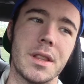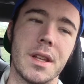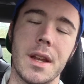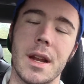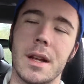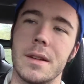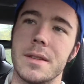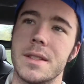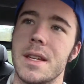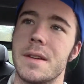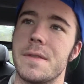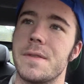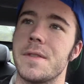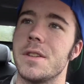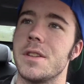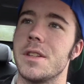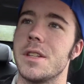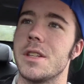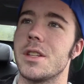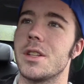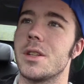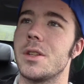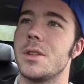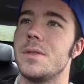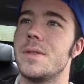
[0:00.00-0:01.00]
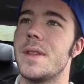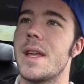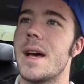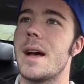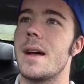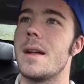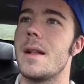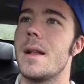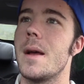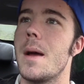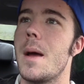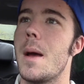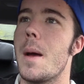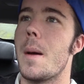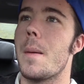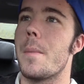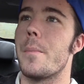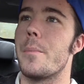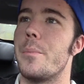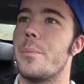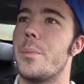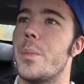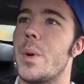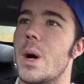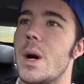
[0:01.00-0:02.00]
then I'll definitely include that.
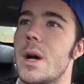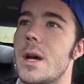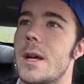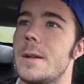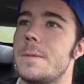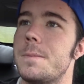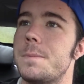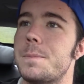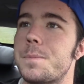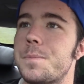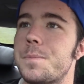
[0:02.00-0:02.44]
But